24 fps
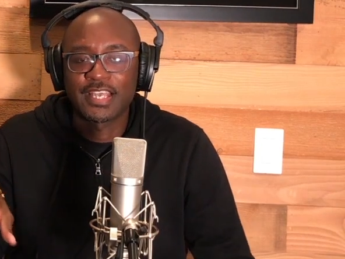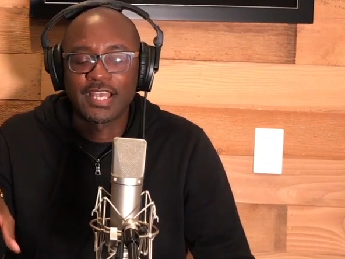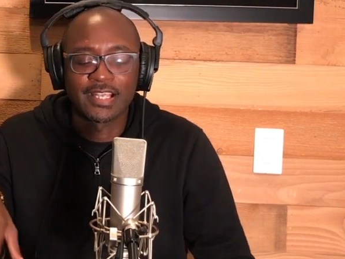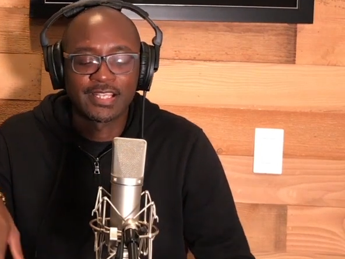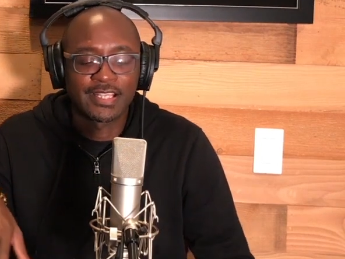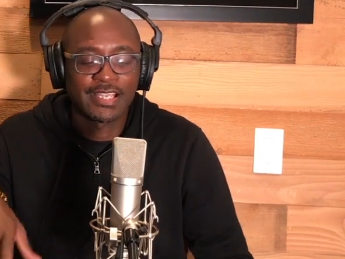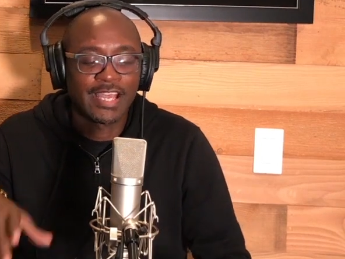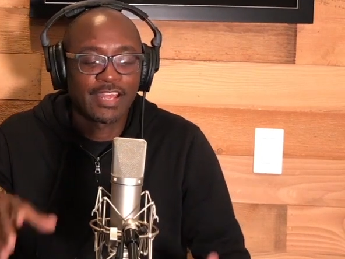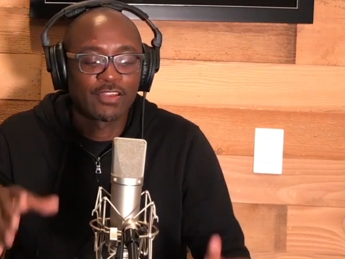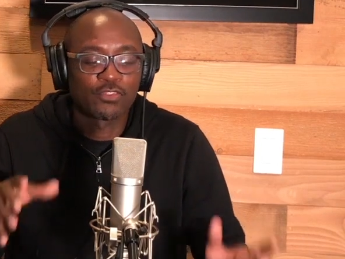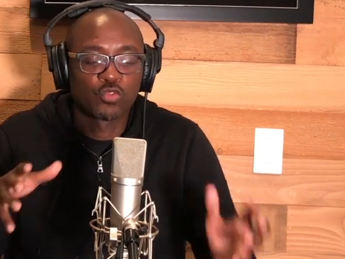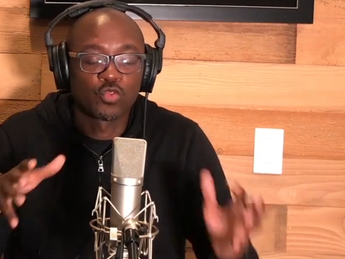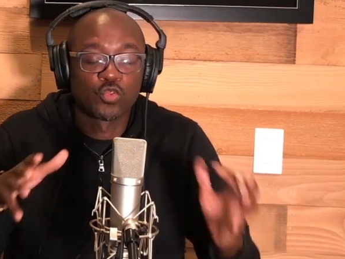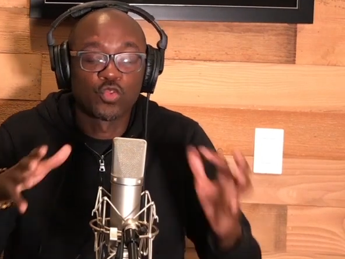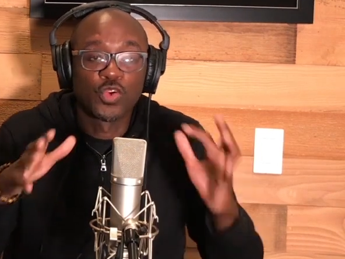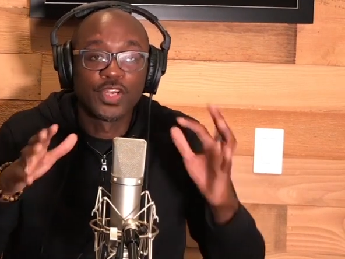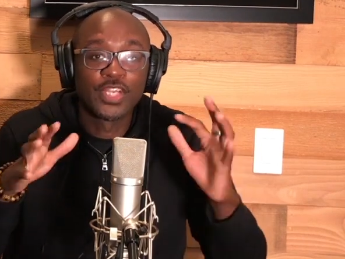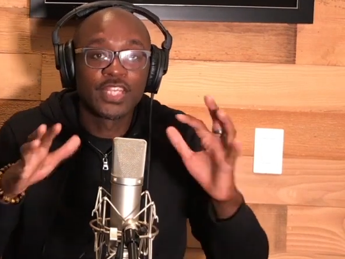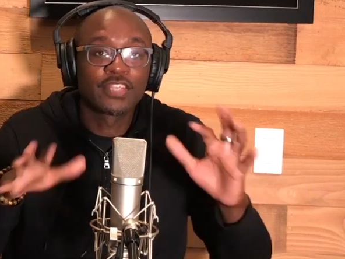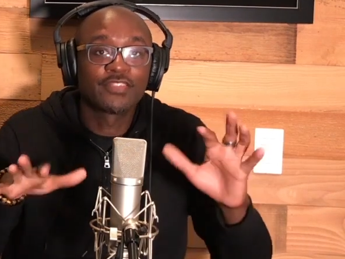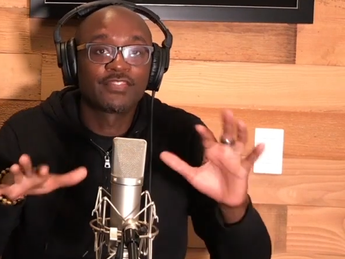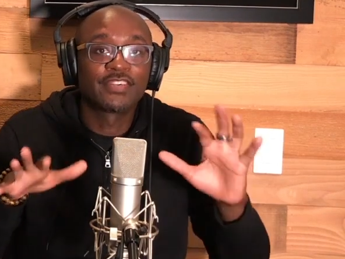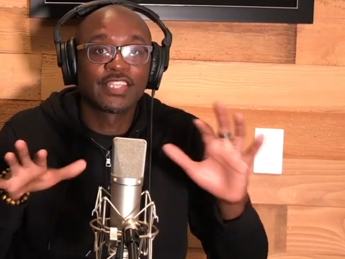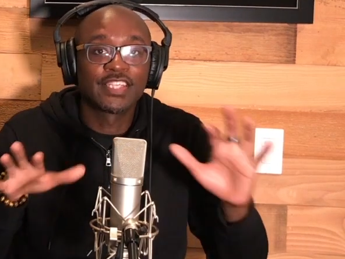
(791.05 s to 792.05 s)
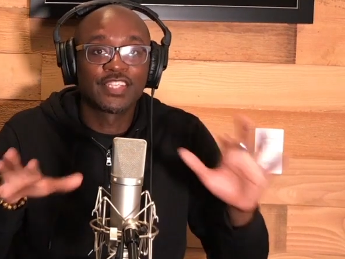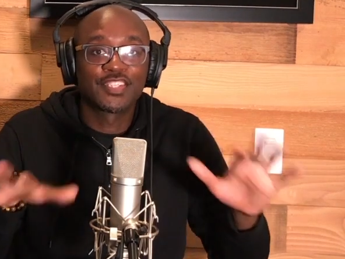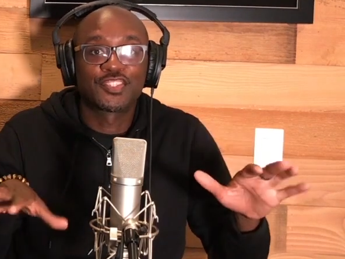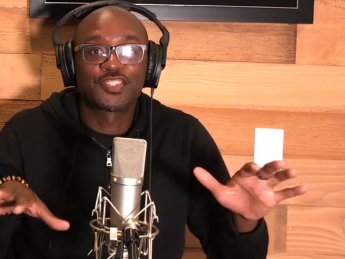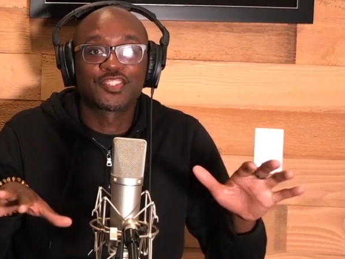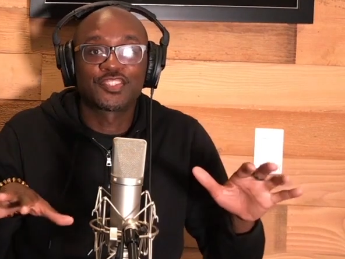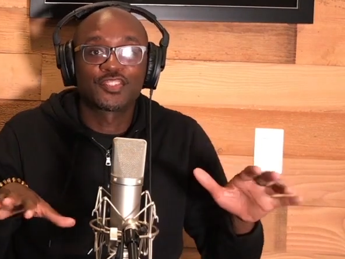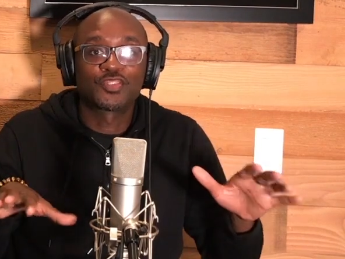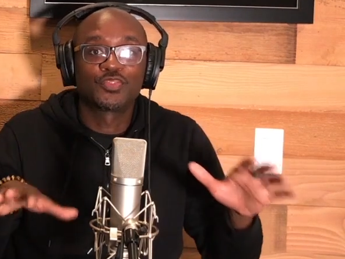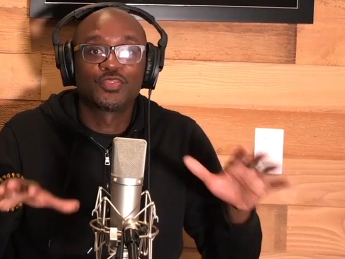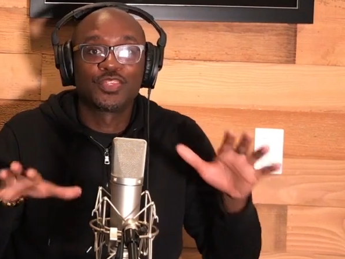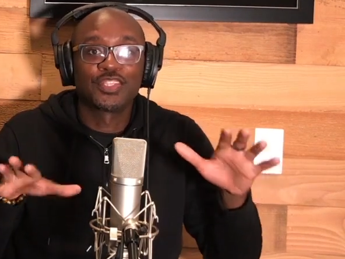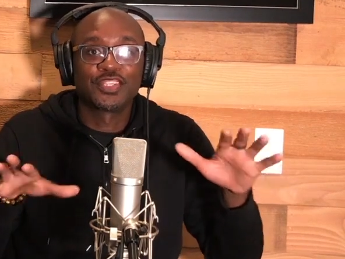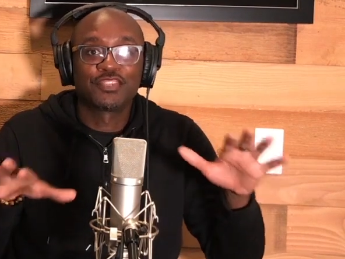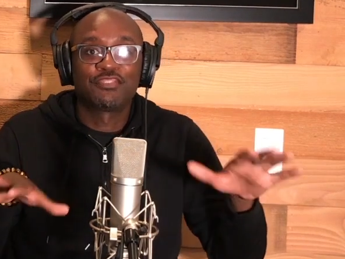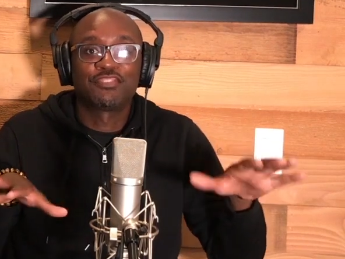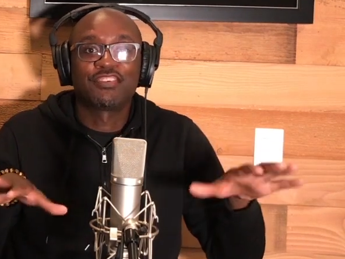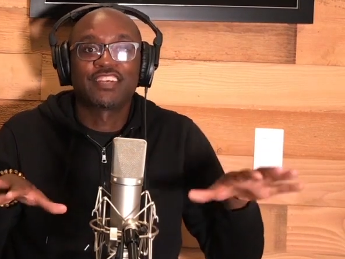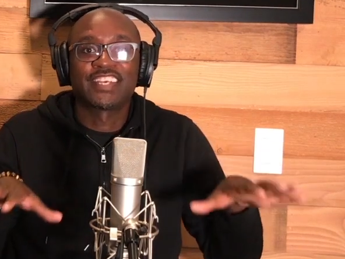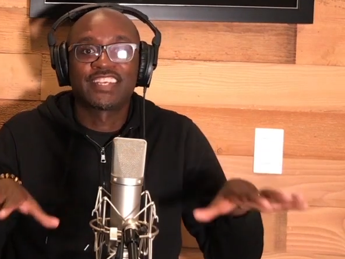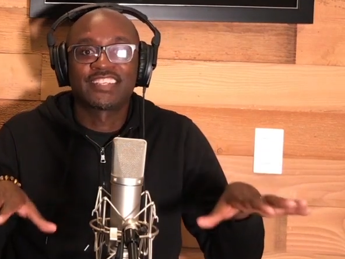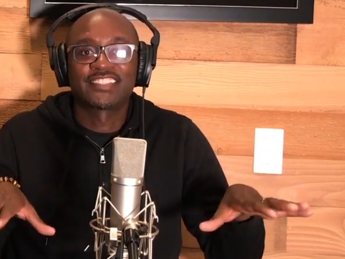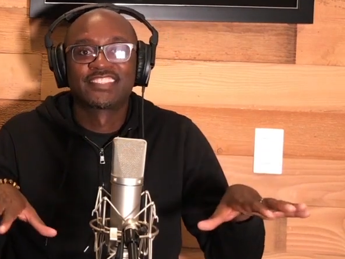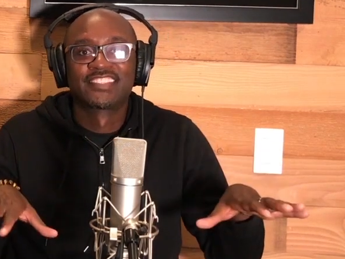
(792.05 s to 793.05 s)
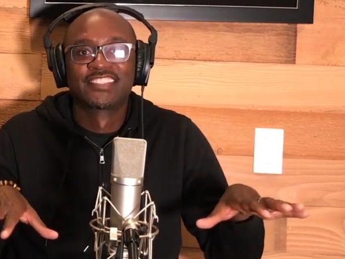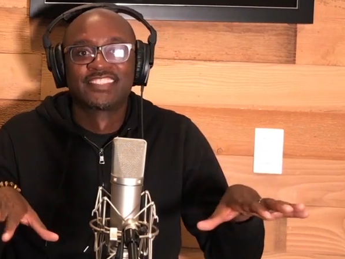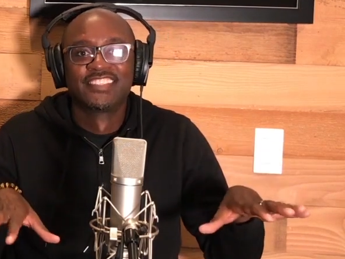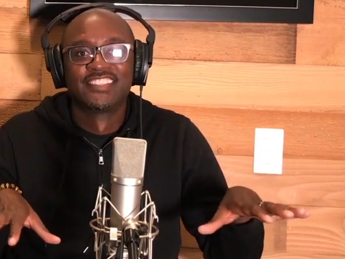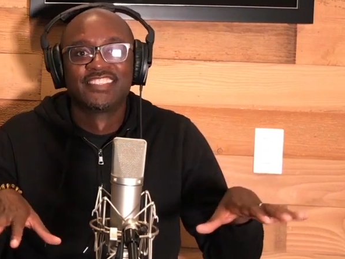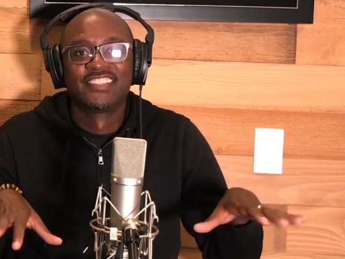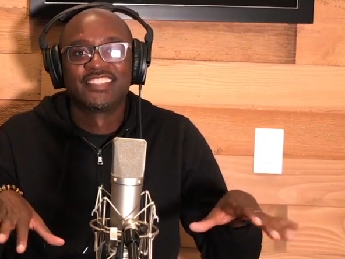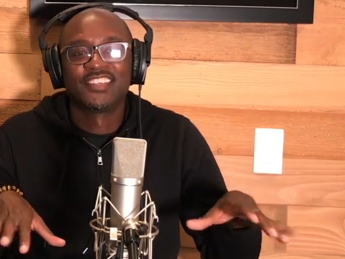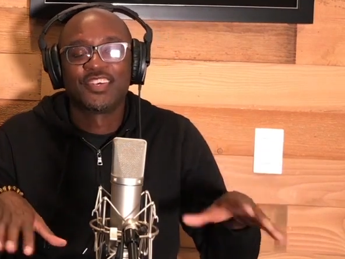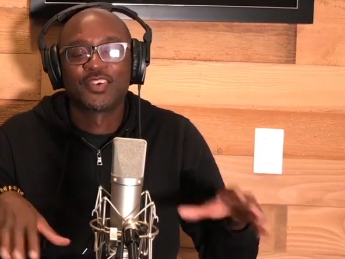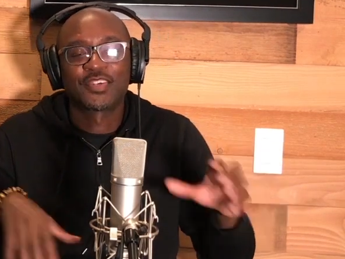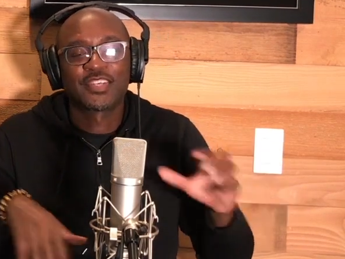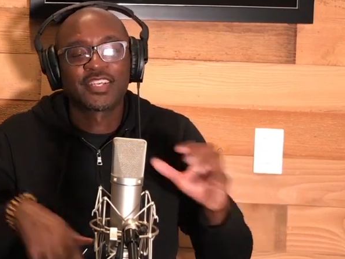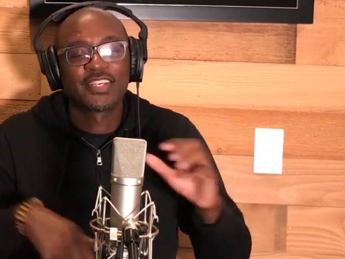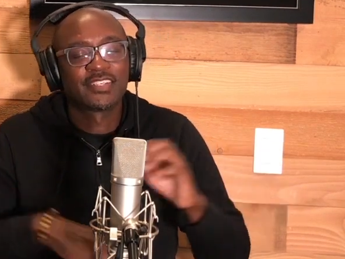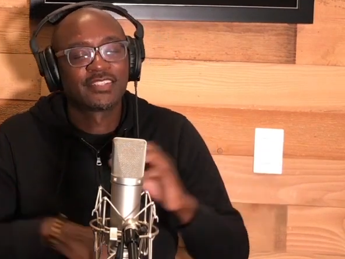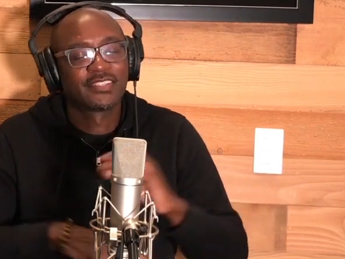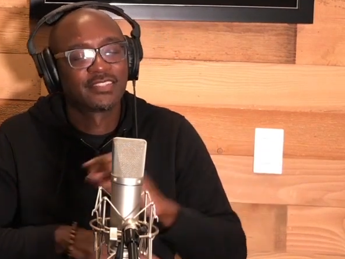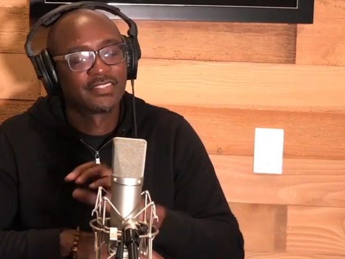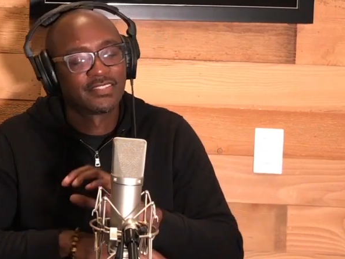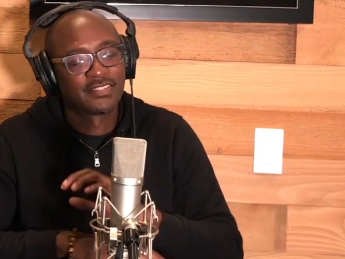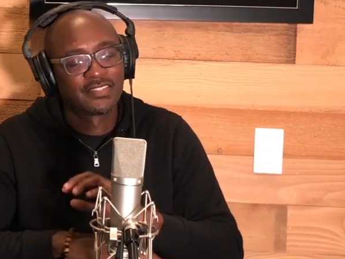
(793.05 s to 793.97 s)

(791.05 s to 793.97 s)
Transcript: I got really religious really fast, okay?